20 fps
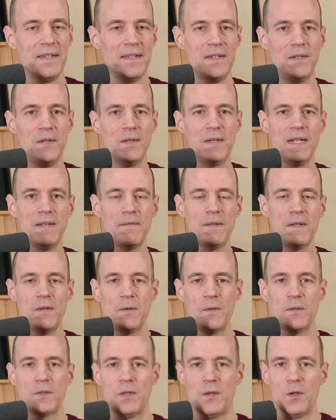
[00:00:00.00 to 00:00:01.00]
You can even
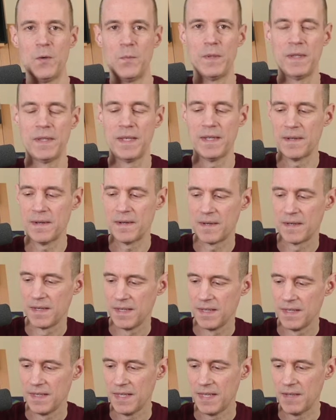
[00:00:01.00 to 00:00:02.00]
use the open thinner
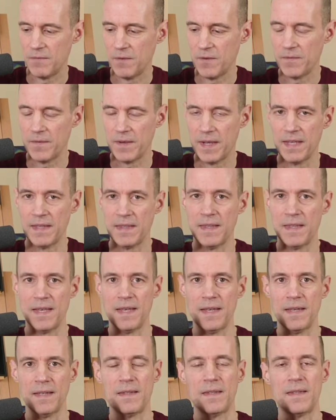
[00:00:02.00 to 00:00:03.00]
if you find
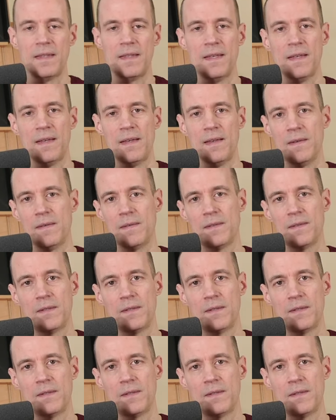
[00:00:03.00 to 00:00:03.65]
that the